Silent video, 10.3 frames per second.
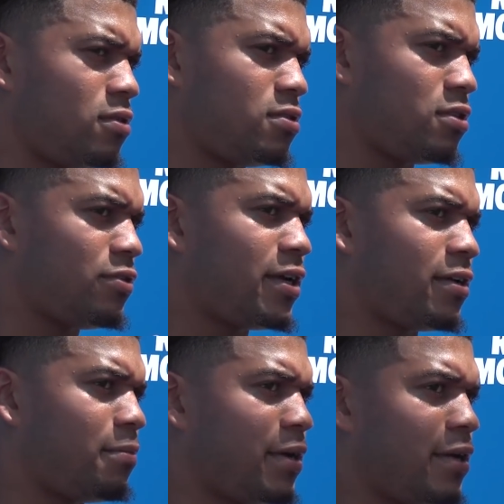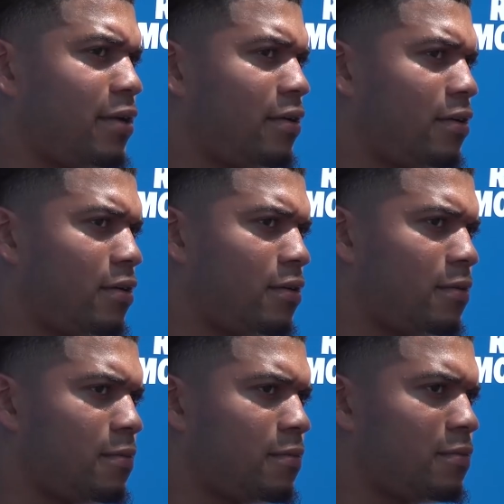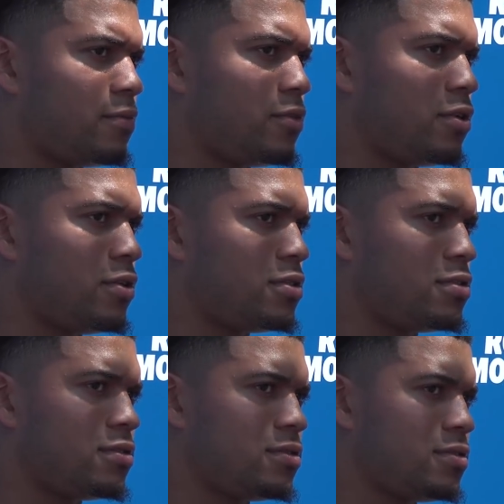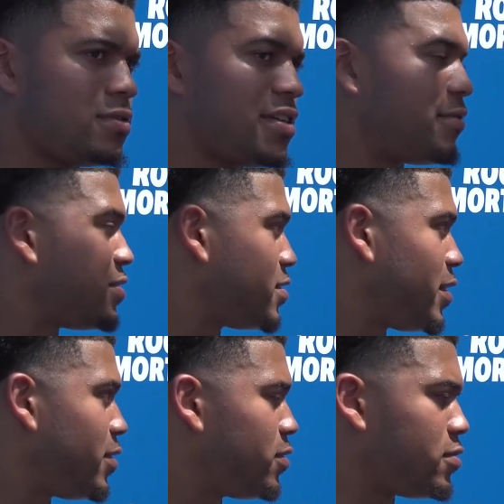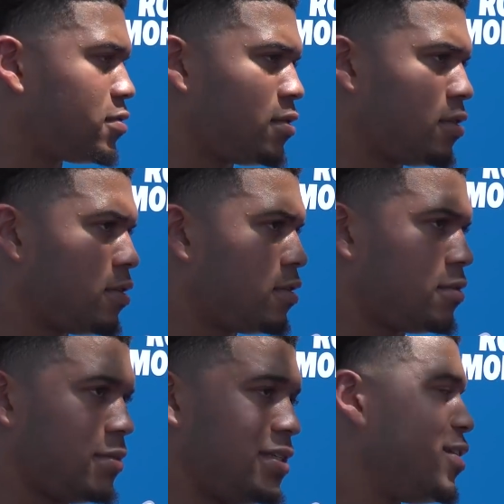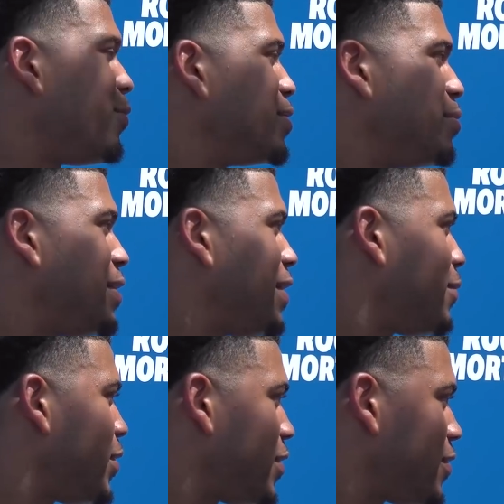he's a great competitor. You know, he's tough as nails, but he's always been that